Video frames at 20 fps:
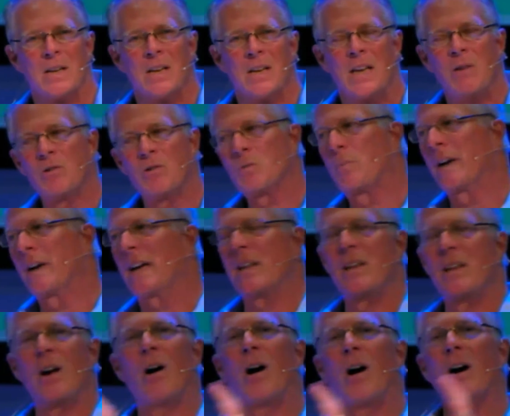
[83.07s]
He was bringing
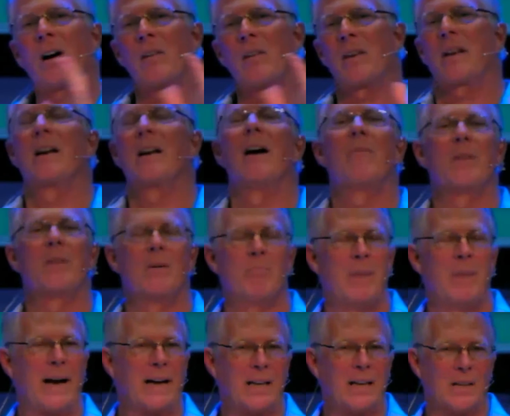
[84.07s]
the Ark of the Covenant
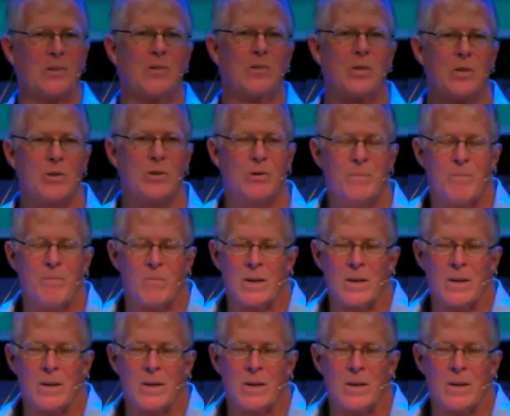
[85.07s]
back into